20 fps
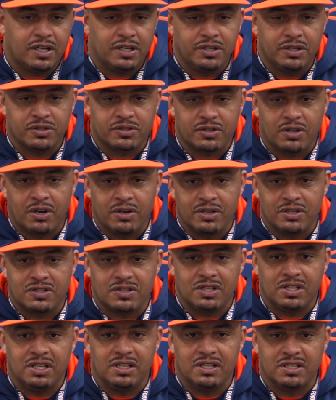You're starting to
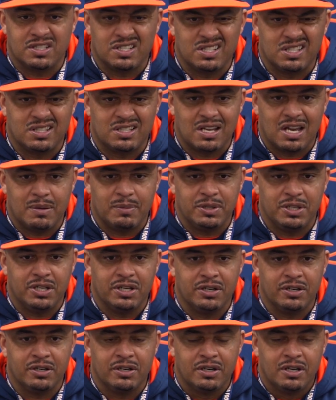see this is the time of
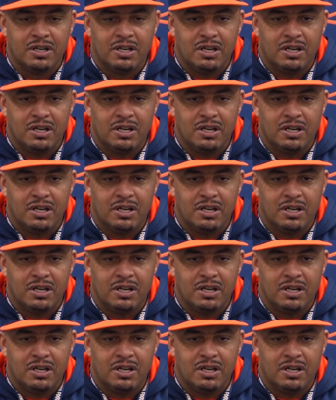year.